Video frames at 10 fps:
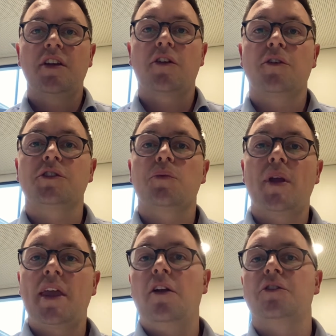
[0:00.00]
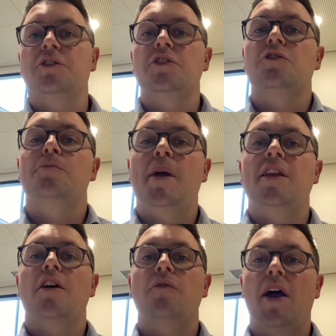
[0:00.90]
across the weekend on social
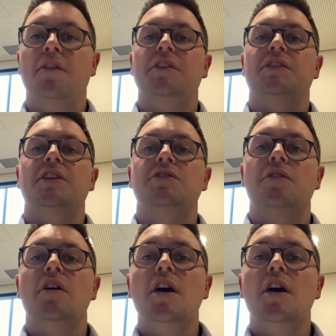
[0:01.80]
media around this issue.